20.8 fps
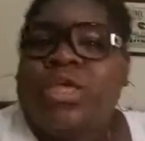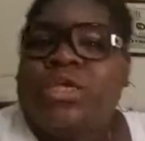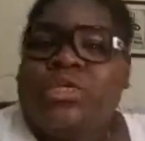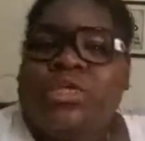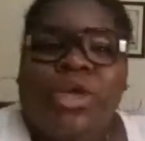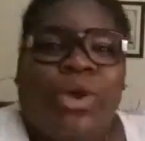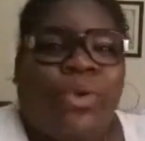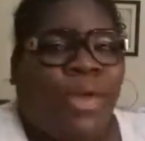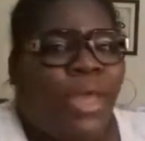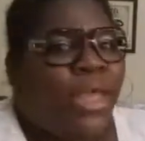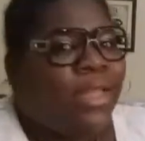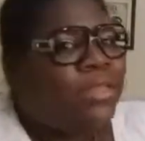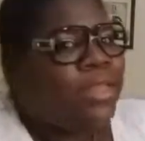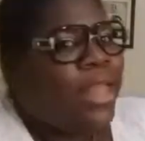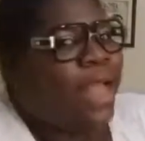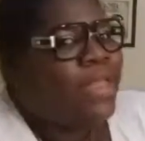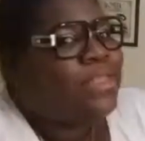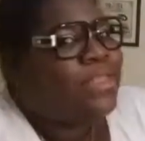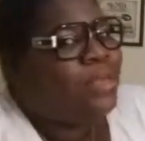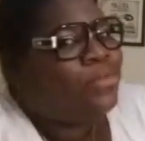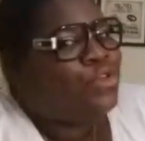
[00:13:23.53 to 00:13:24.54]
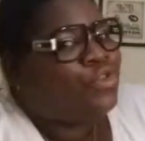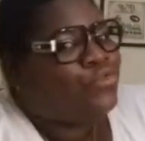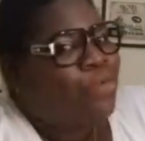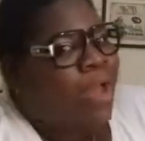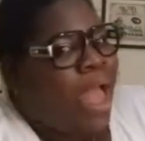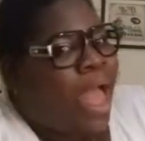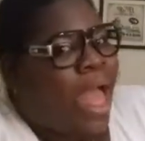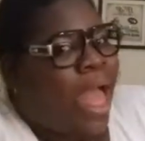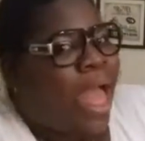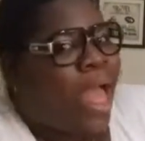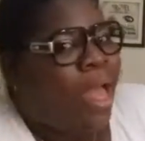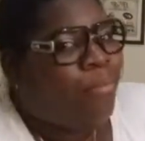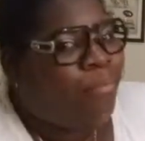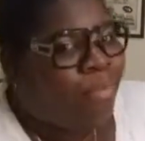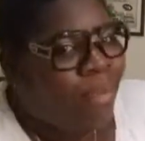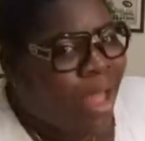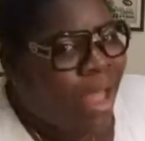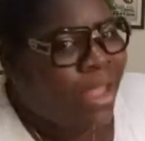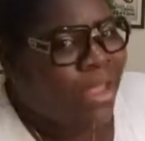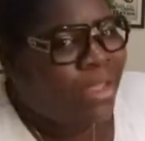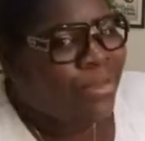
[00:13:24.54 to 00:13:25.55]
So hit that subscribe
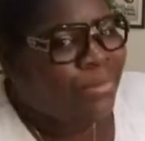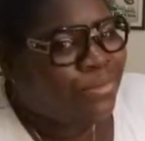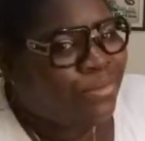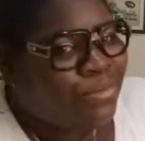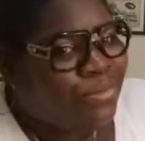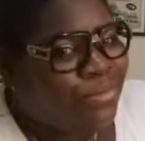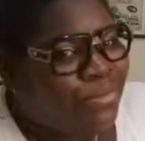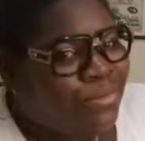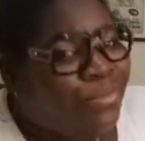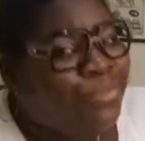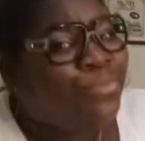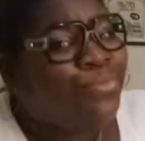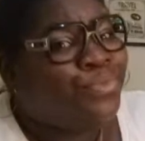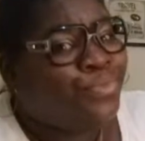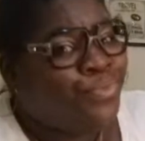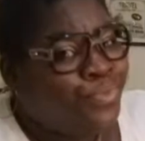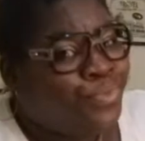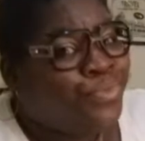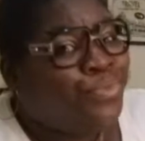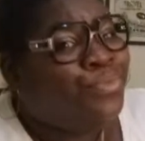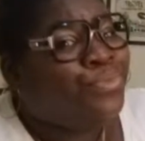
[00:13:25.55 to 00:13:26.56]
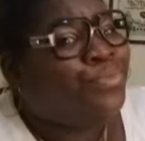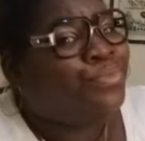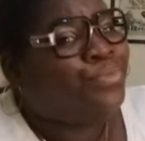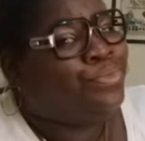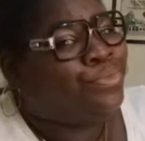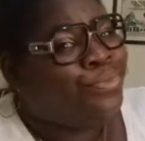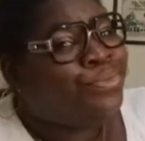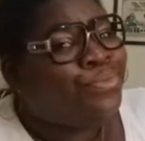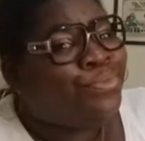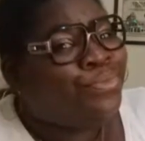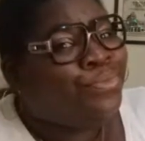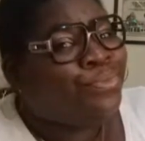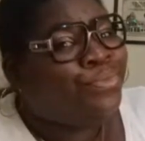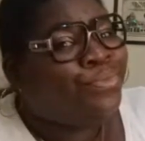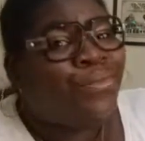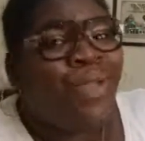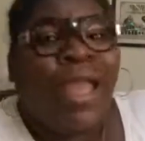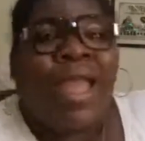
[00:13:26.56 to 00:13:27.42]
button. And